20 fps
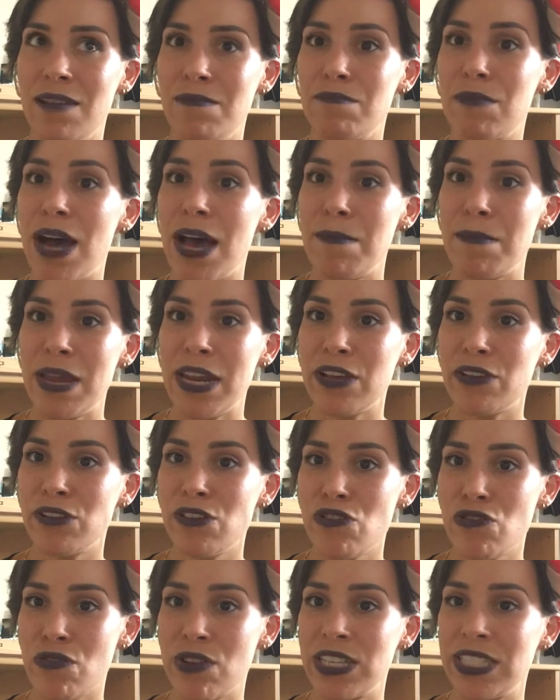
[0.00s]
my medical
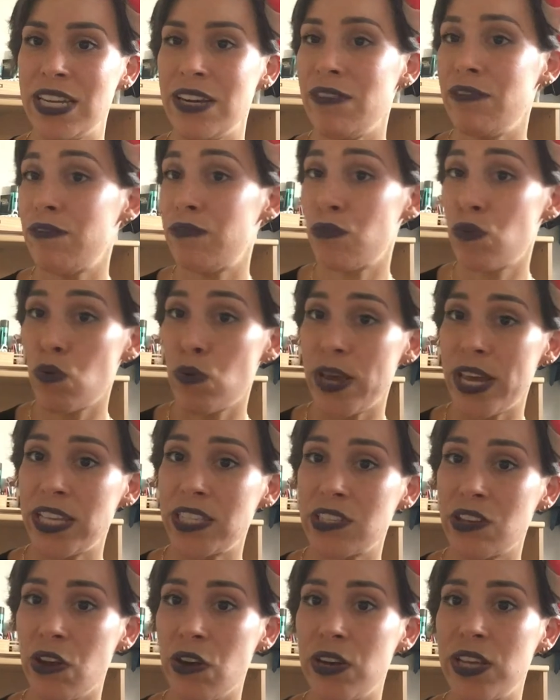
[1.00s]
insurance needed 4
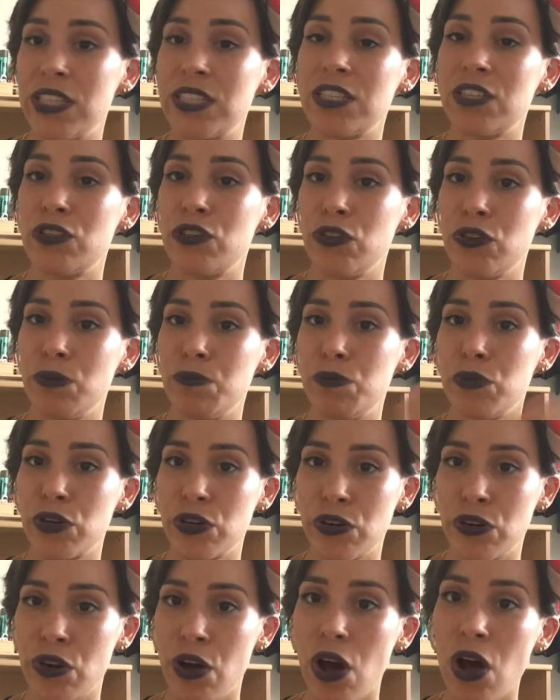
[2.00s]
weeks notice to put it
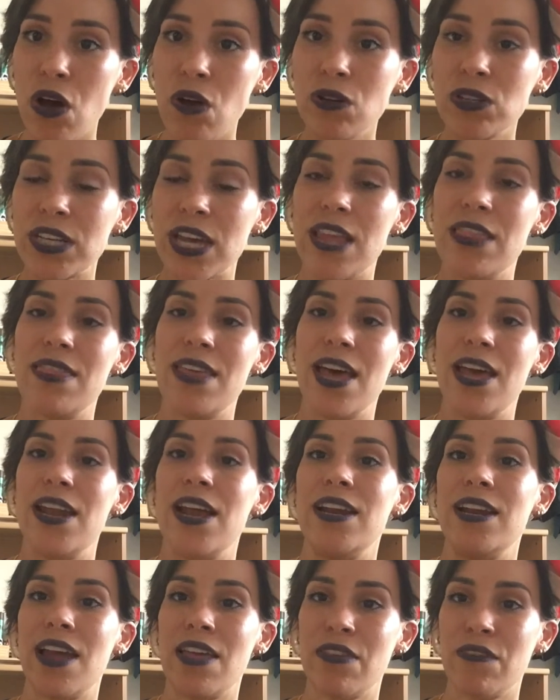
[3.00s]
on hold, and then
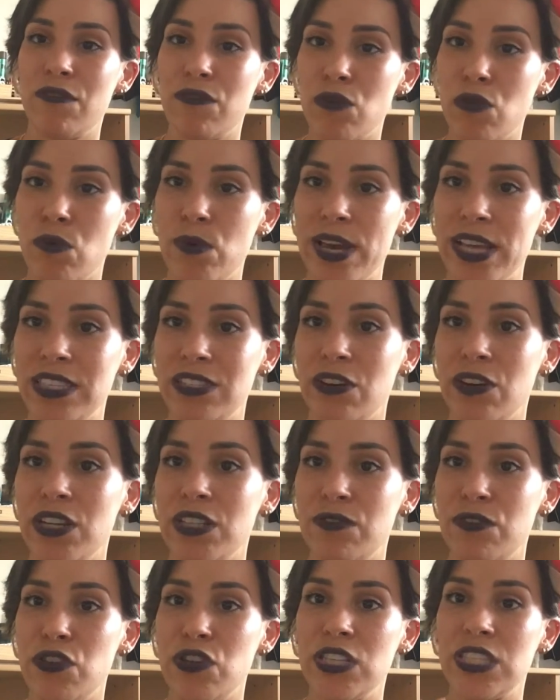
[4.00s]
another 4 weeks notice
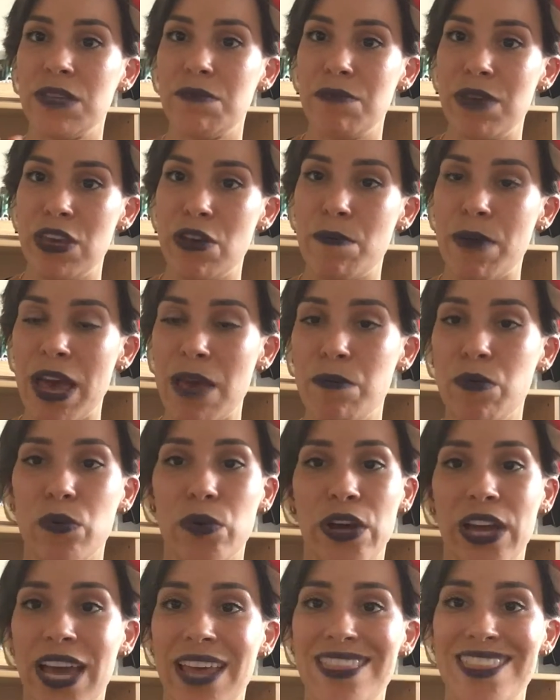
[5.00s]
for you to submit your
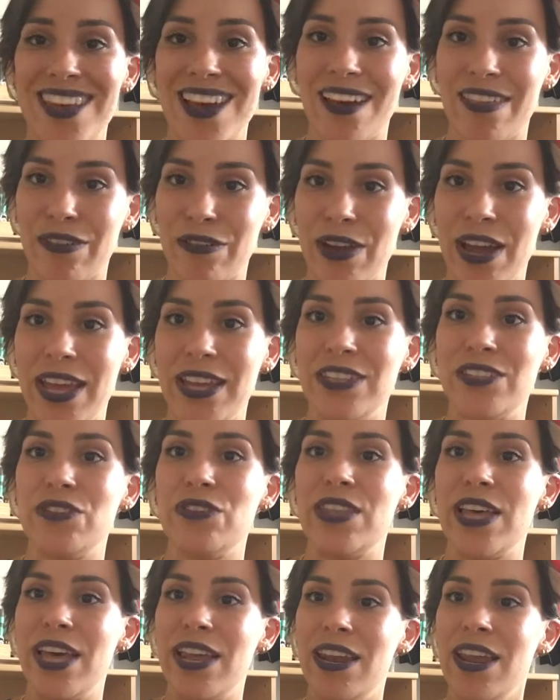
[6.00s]
paperwork at the other end to
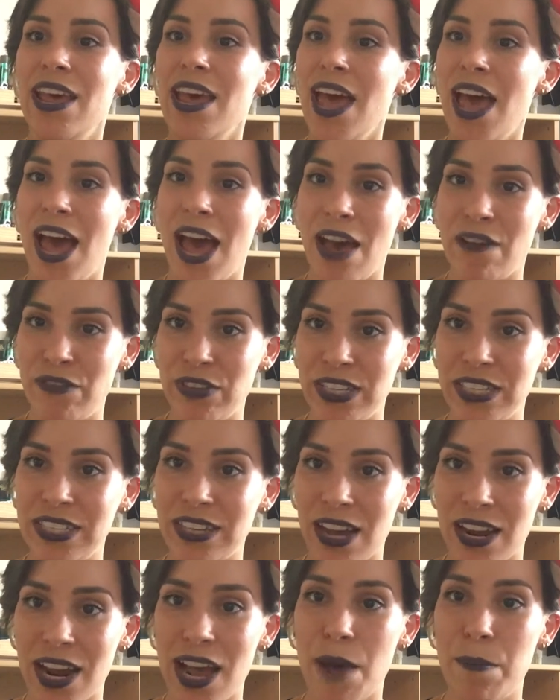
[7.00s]
then have it
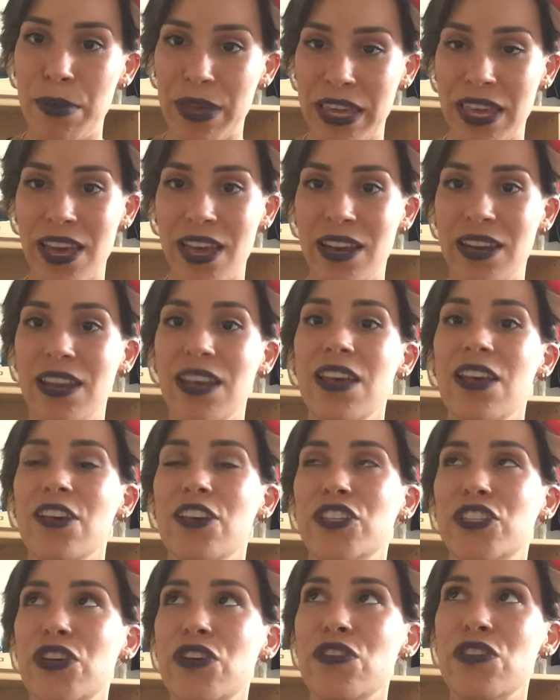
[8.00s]
start up again.
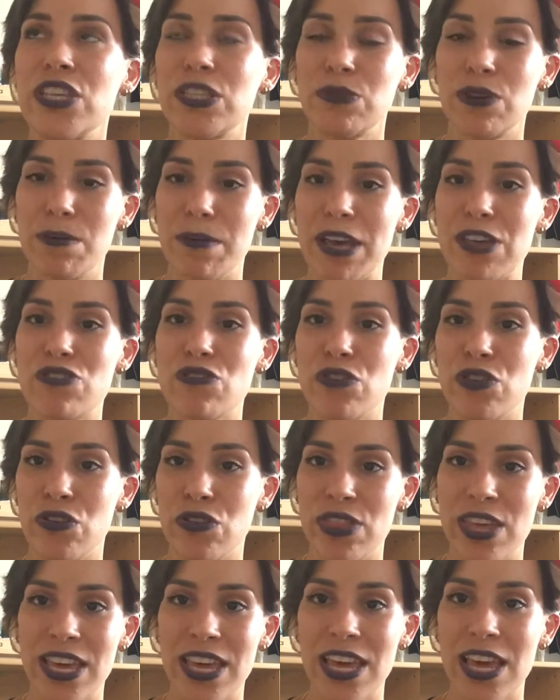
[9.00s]
So you just want to make sure you're
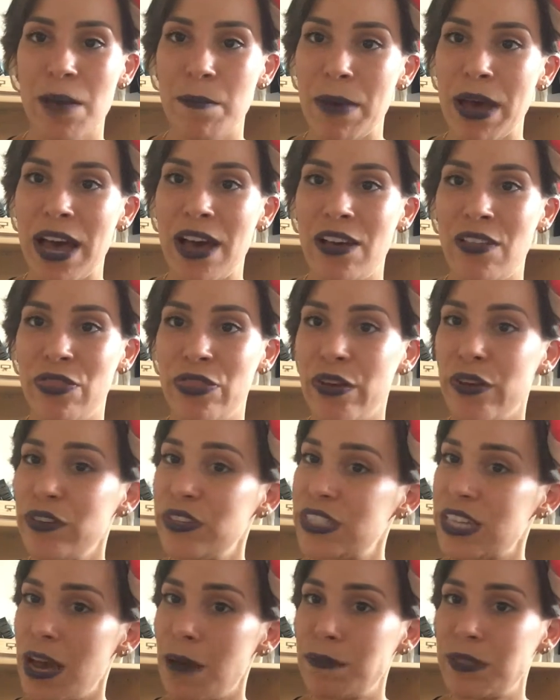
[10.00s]
thinking about those
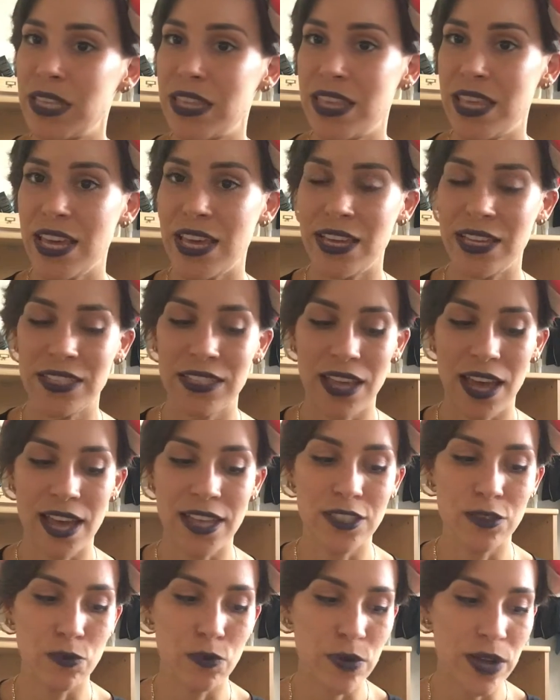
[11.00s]
types of things
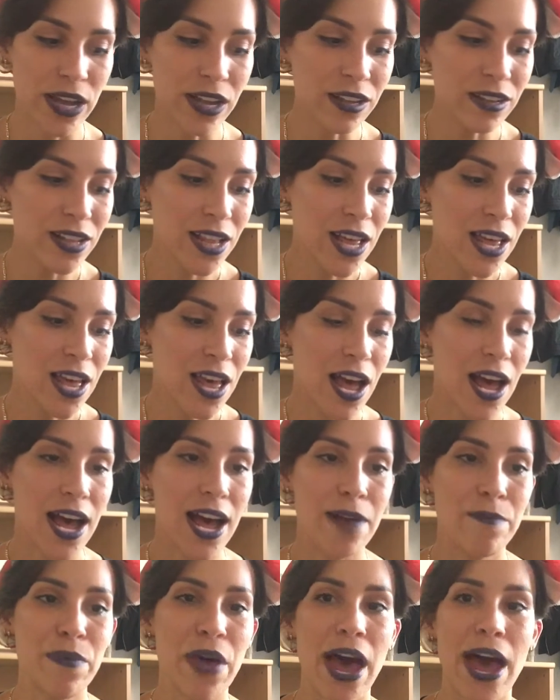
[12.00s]
as well.
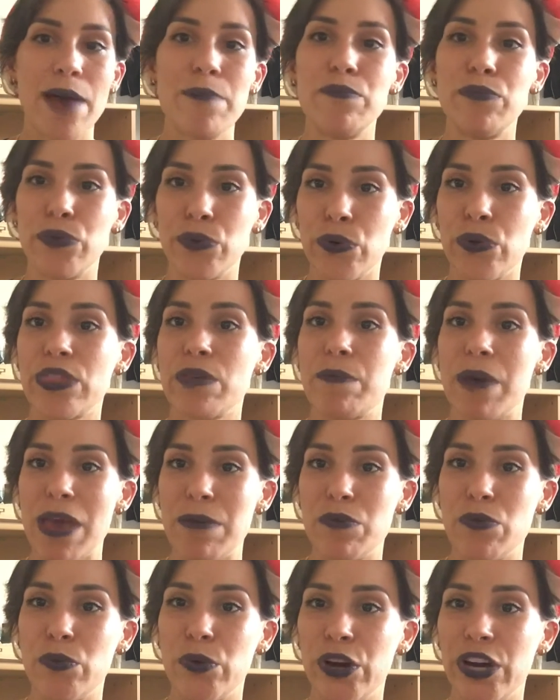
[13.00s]
I brought the
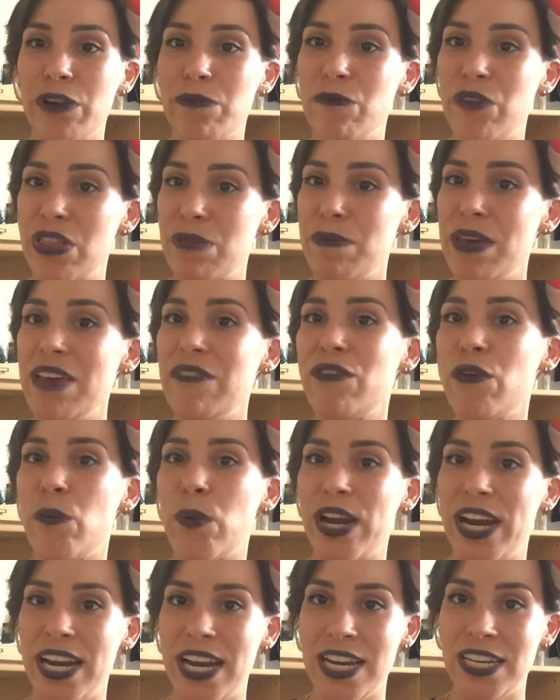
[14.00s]
paperwork with me for
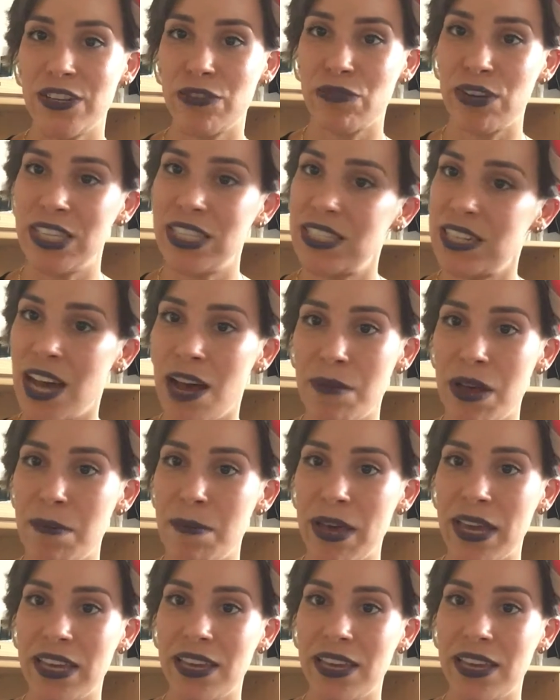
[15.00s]
when I need to restart my